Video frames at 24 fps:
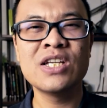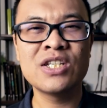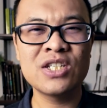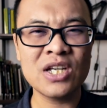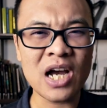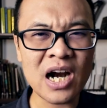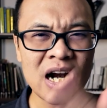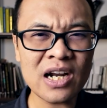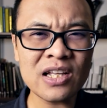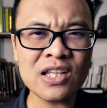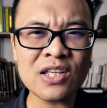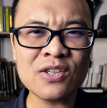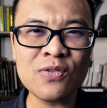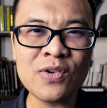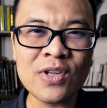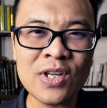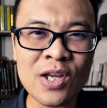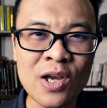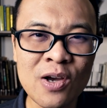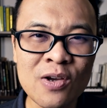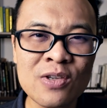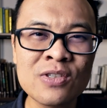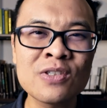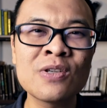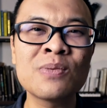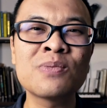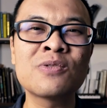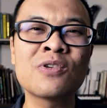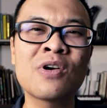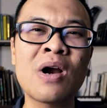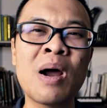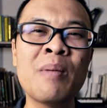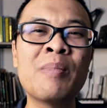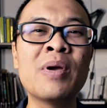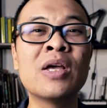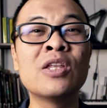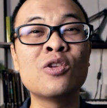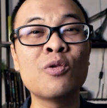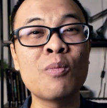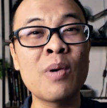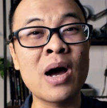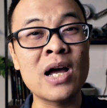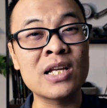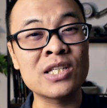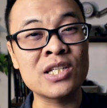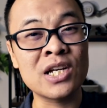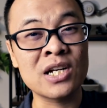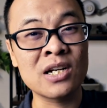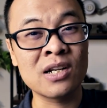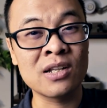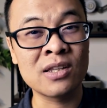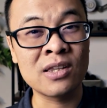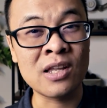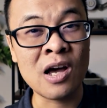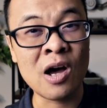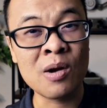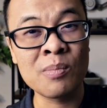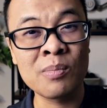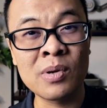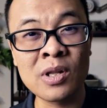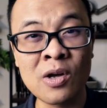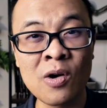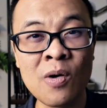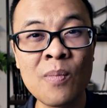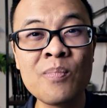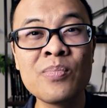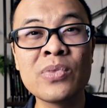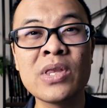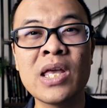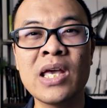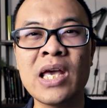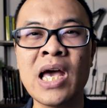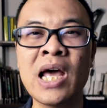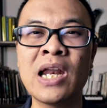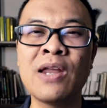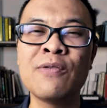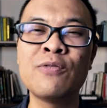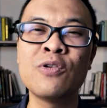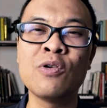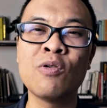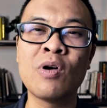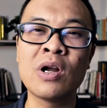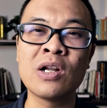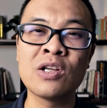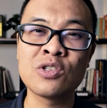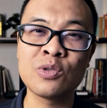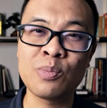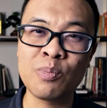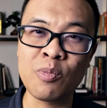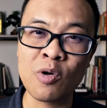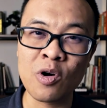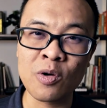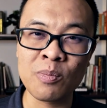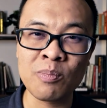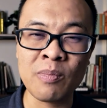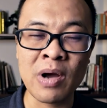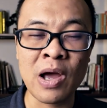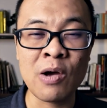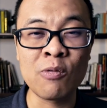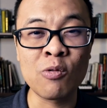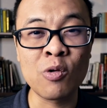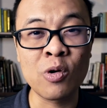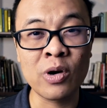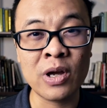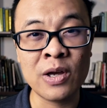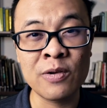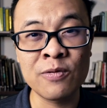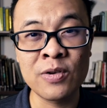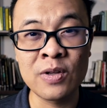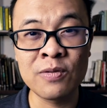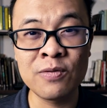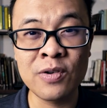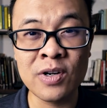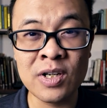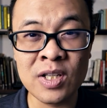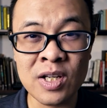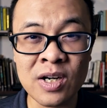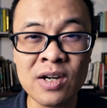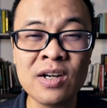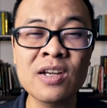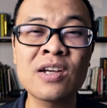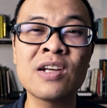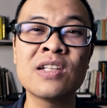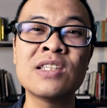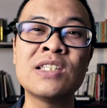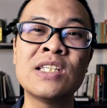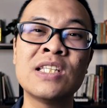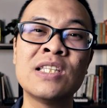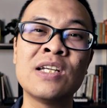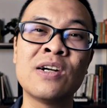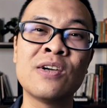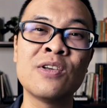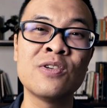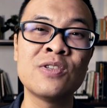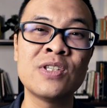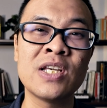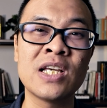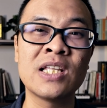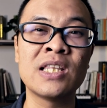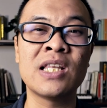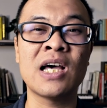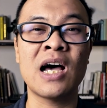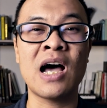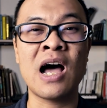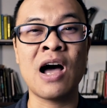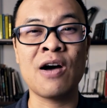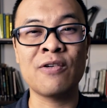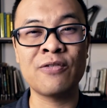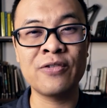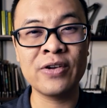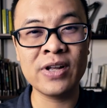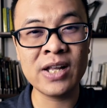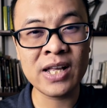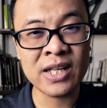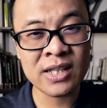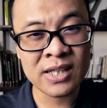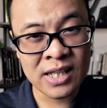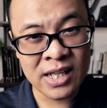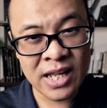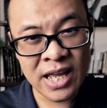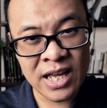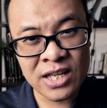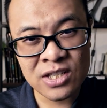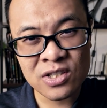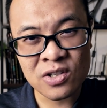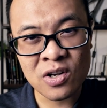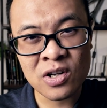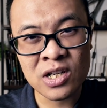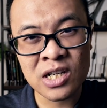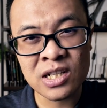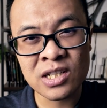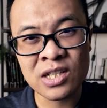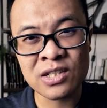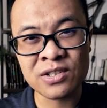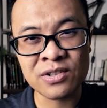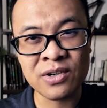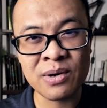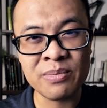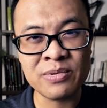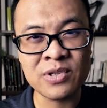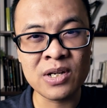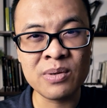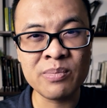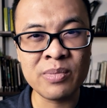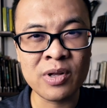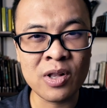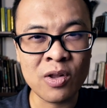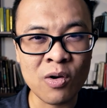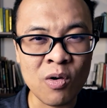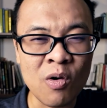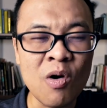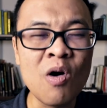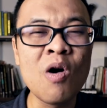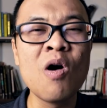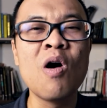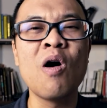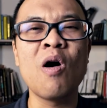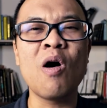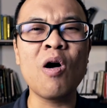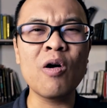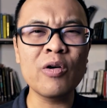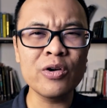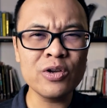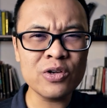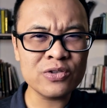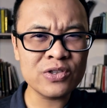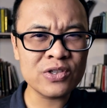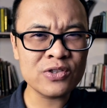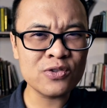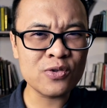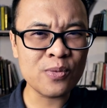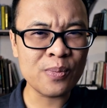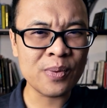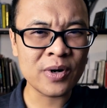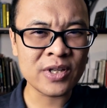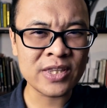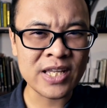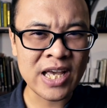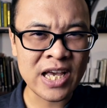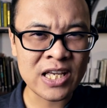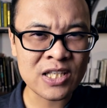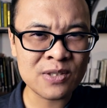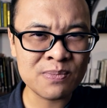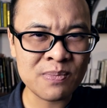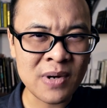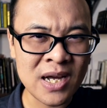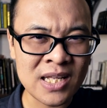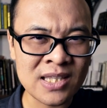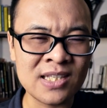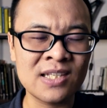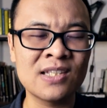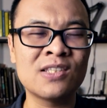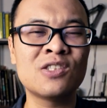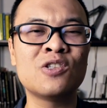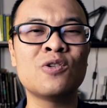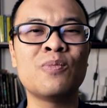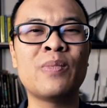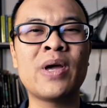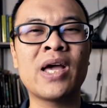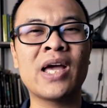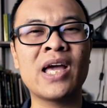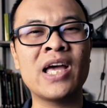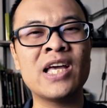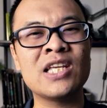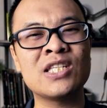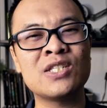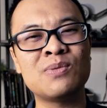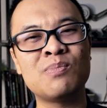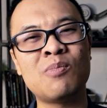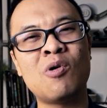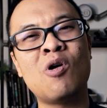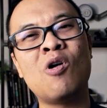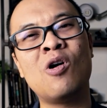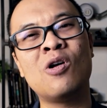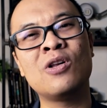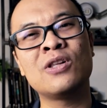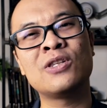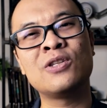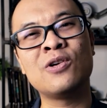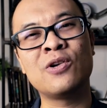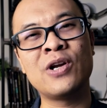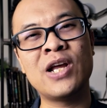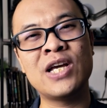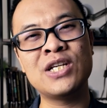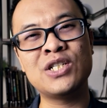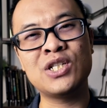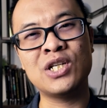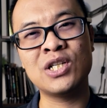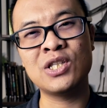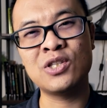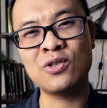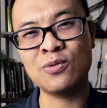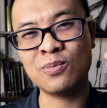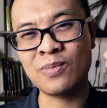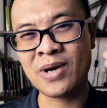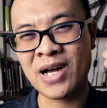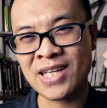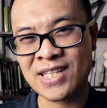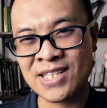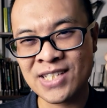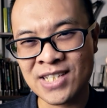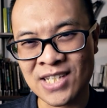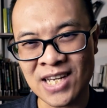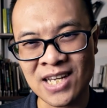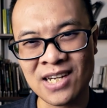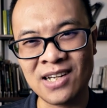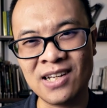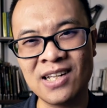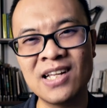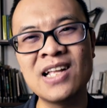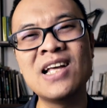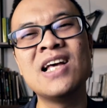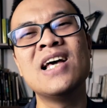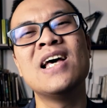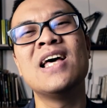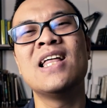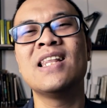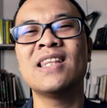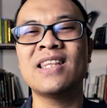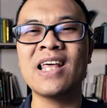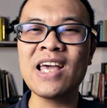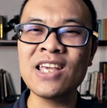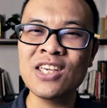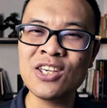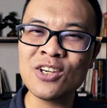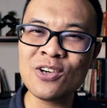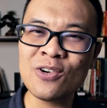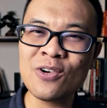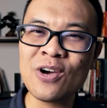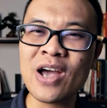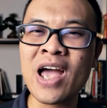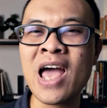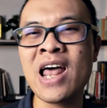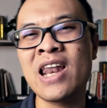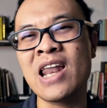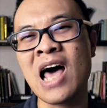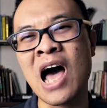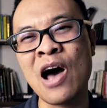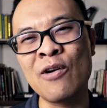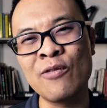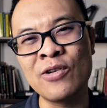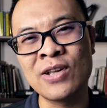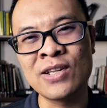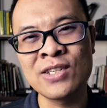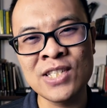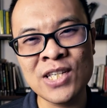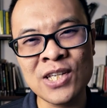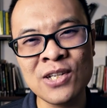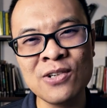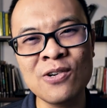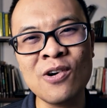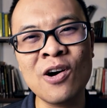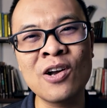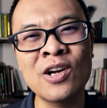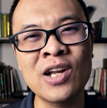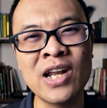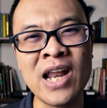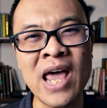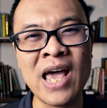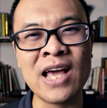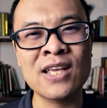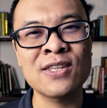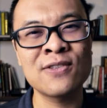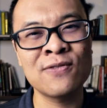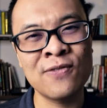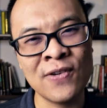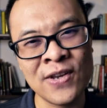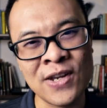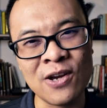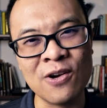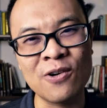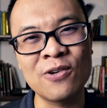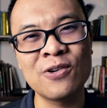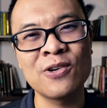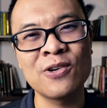sharing this video, subscribing to my channel down below. And if you want to support my work even further, consider using the affiliate links on the description below or use the super thanks button to make a small donation to my channel. Thank you, and I will see you on the next video.